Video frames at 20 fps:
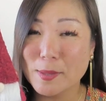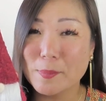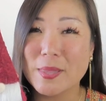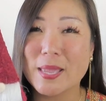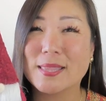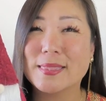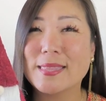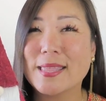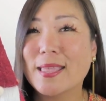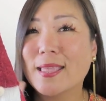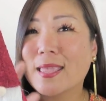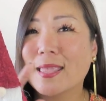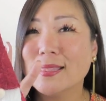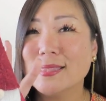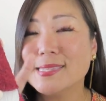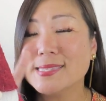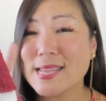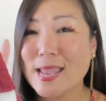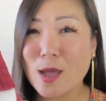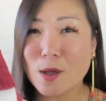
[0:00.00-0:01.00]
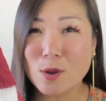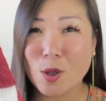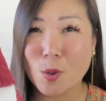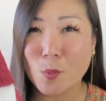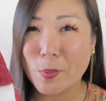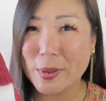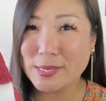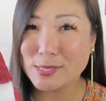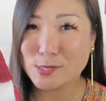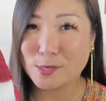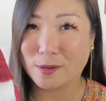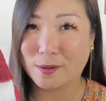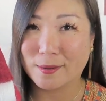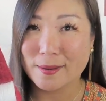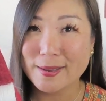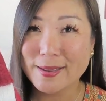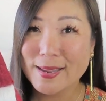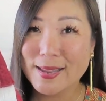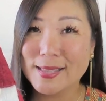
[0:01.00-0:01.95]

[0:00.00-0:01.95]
I'm like, they can stay out all winter.